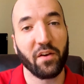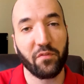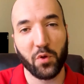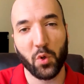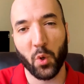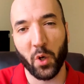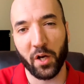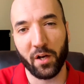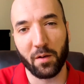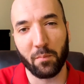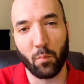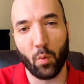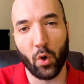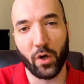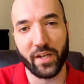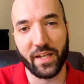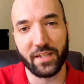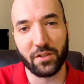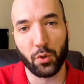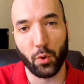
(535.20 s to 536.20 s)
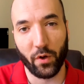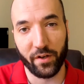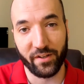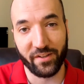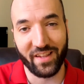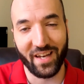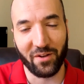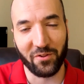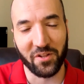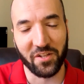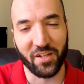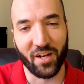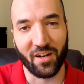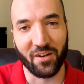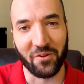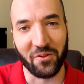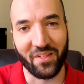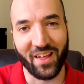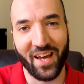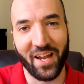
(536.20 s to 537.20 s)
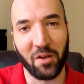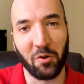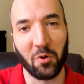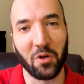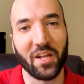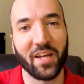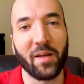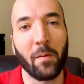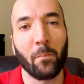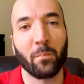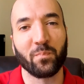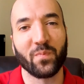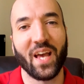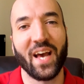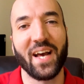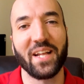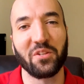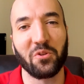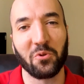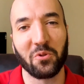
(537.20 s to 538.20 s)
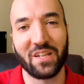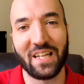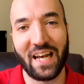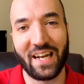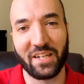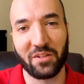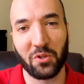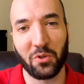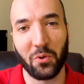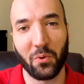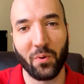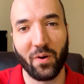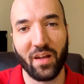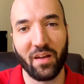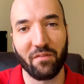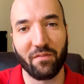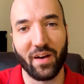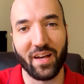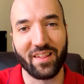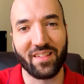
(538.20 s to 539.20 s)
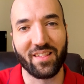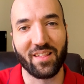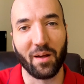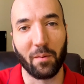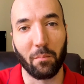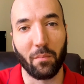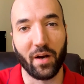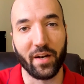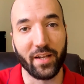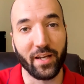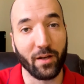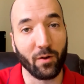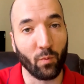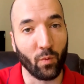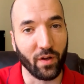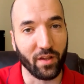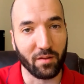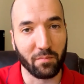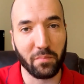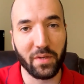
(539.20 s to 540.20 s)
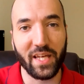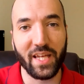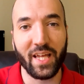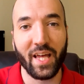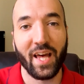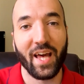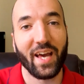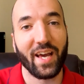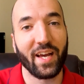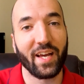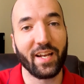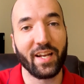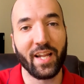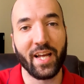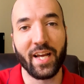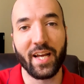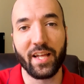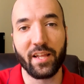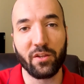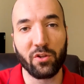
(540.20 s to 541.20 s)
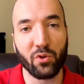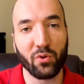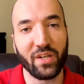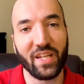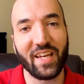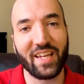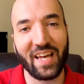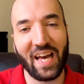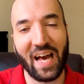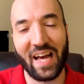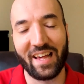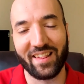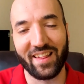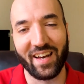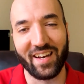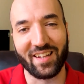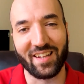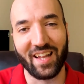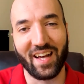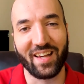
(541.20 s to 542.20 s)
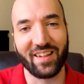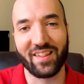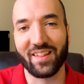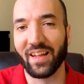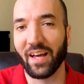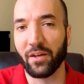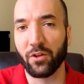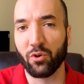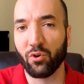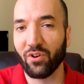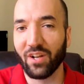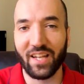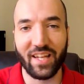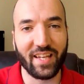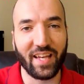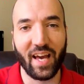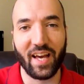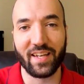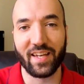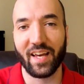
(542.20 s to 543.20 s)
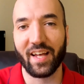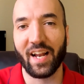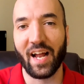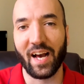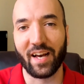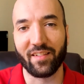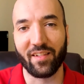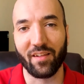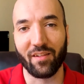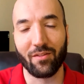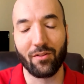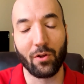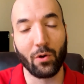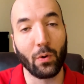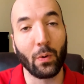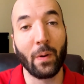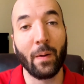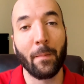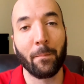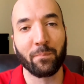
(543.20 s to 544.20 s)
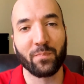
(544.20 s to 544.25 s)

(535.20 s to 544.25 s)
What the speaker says: If you earn more than $200,000 annually and you'd like to invest some money with me in a unique asset class that you really can't get access to